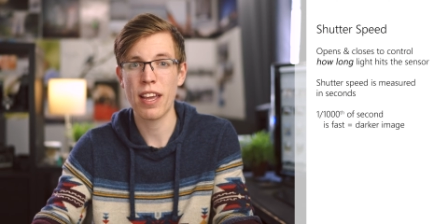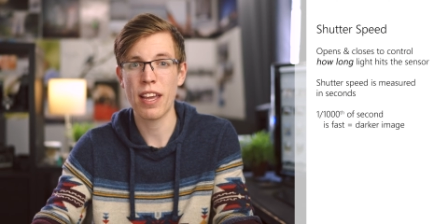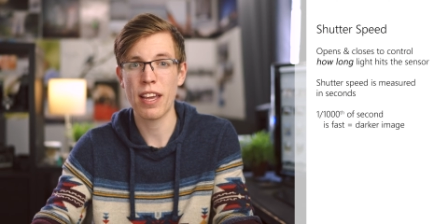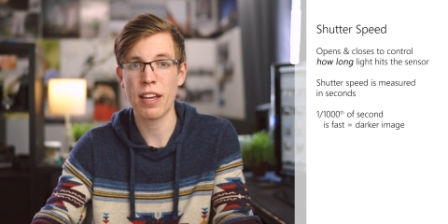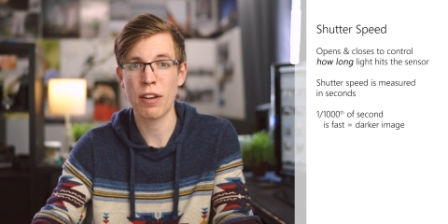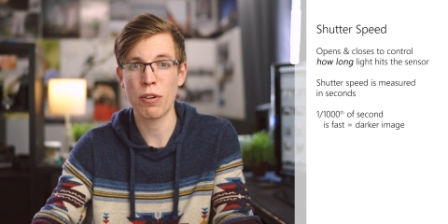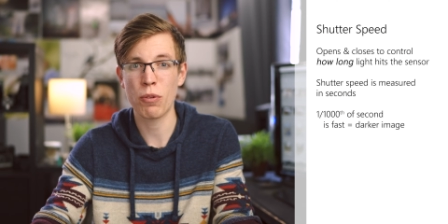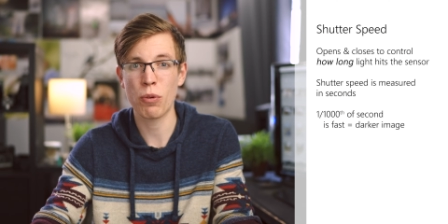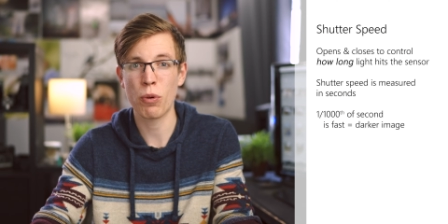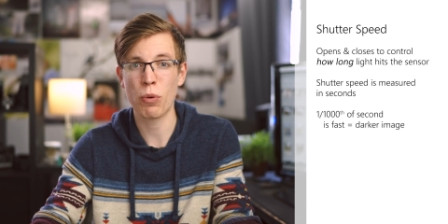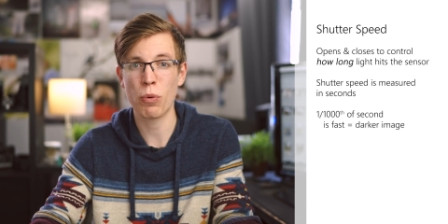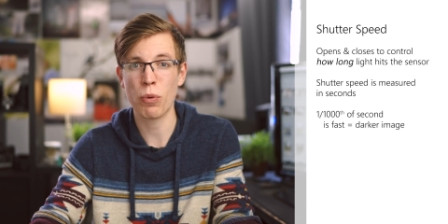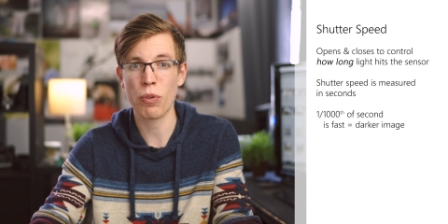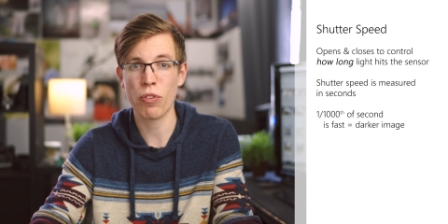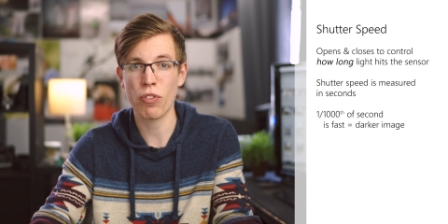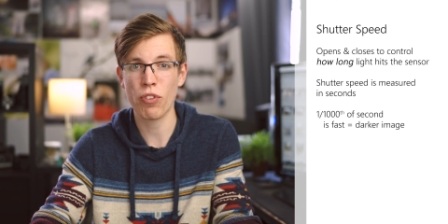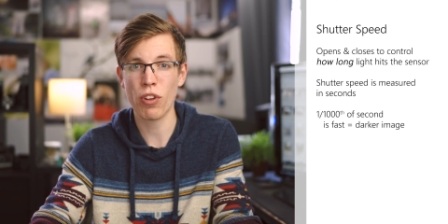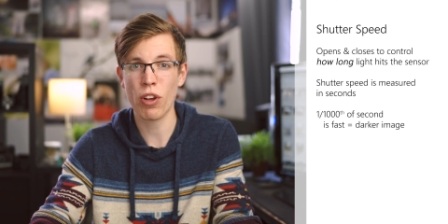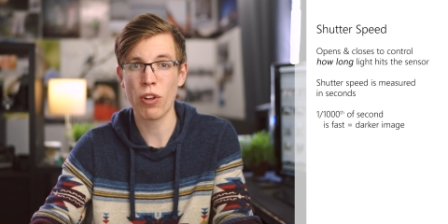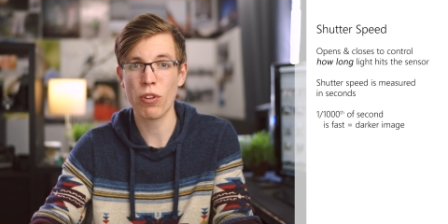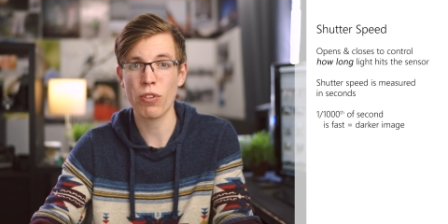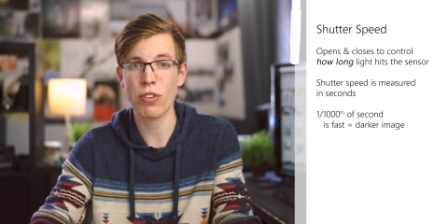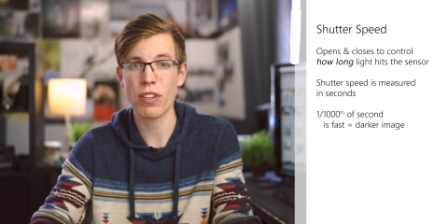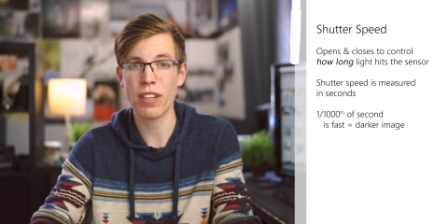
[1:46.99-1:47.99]
and it will
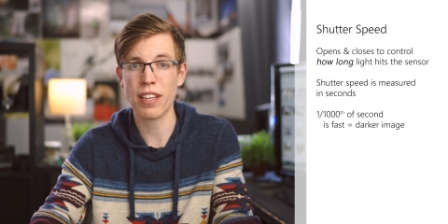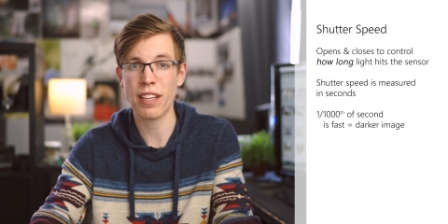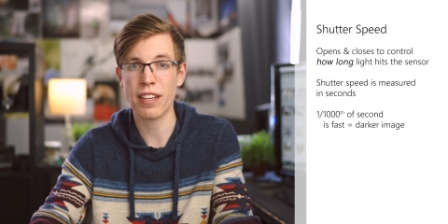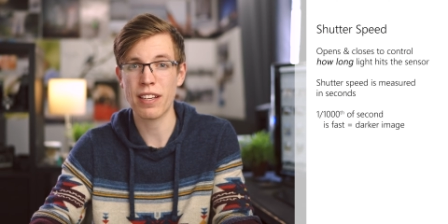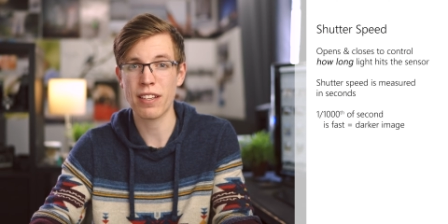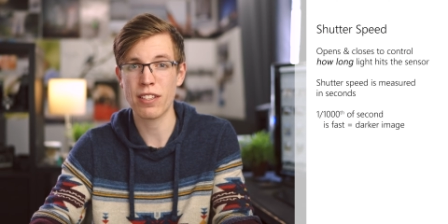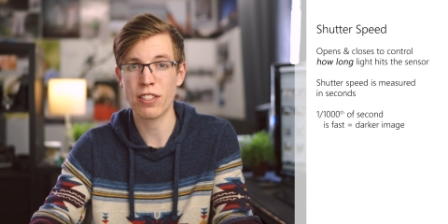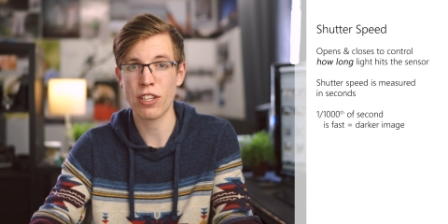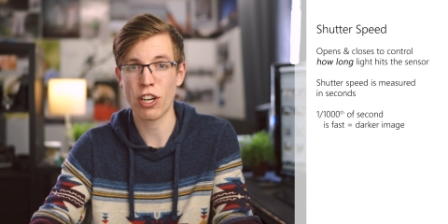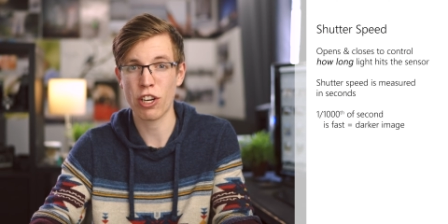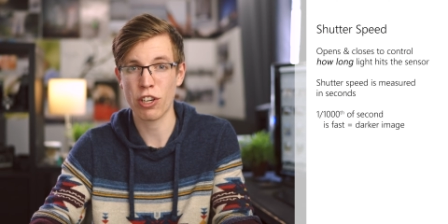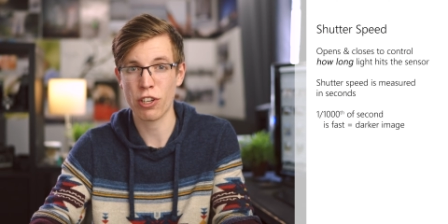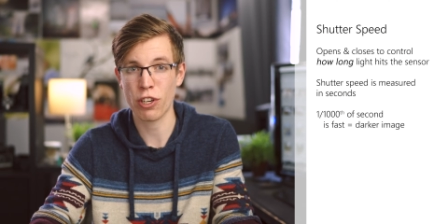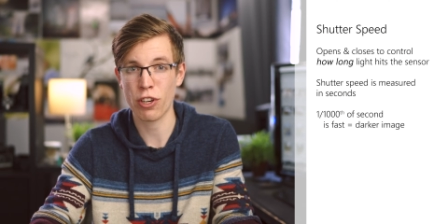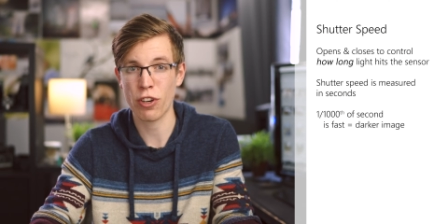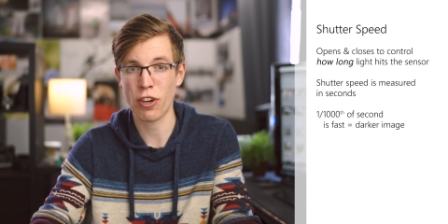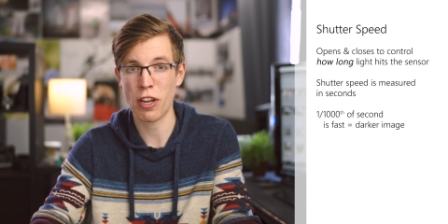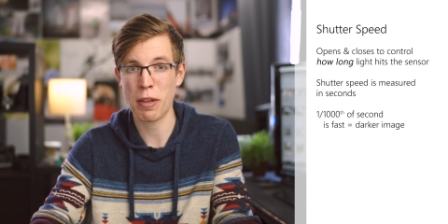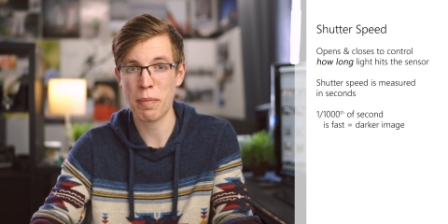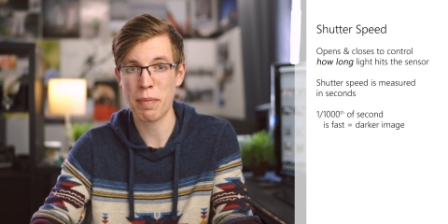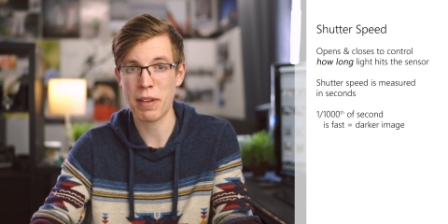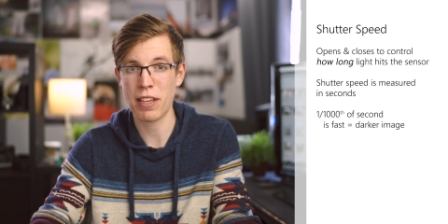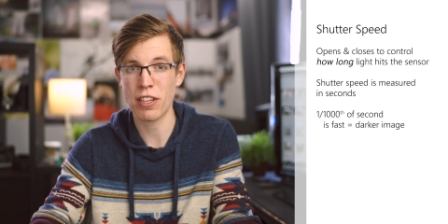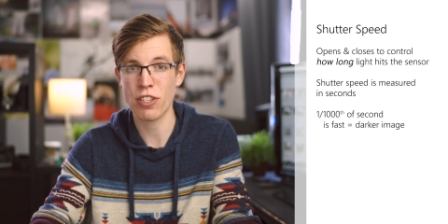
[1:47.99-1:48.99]
result in a darker
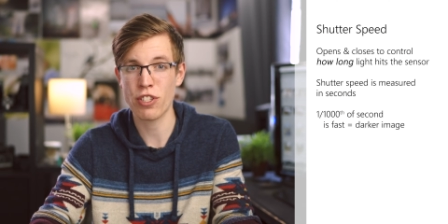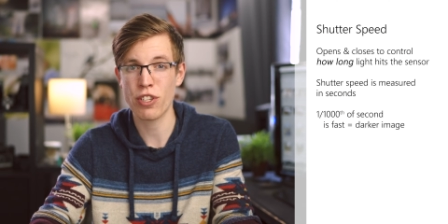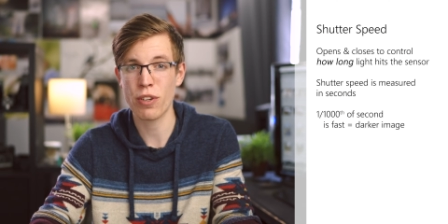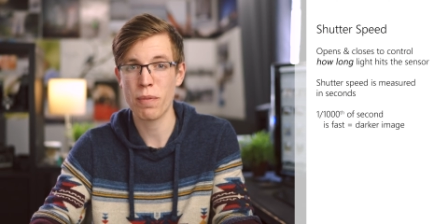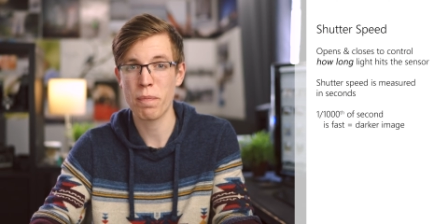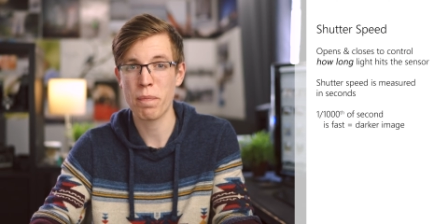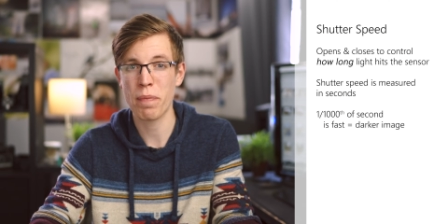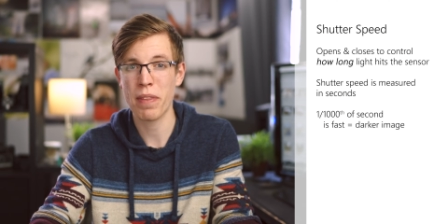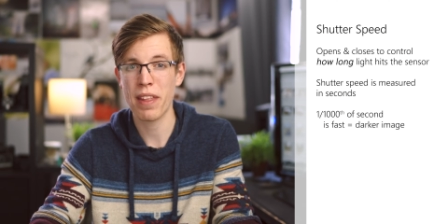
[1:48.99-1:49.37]
image.